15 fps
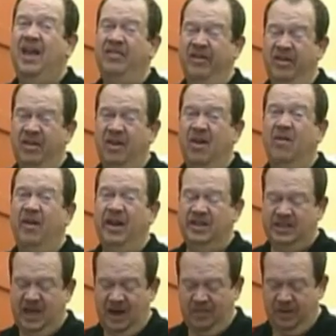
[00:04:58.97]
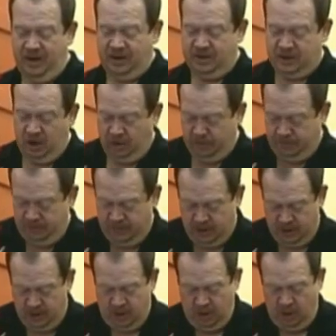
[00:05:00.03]
and there you go. It's happening. So
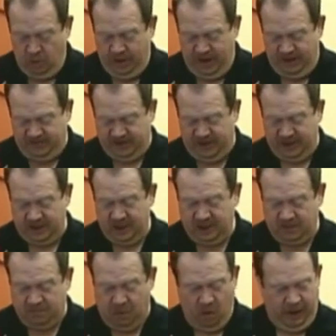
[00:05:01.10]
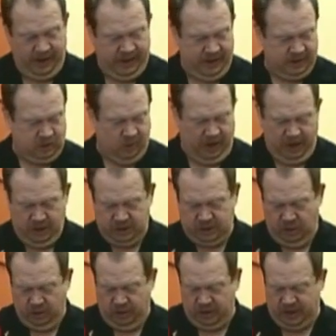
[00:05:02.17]
we have to get this boiling as well.
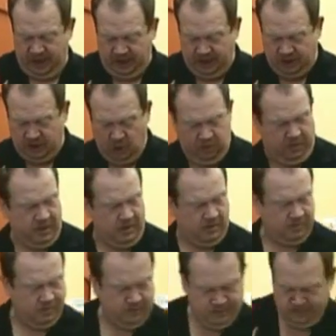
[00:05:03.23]
So we'll cut this open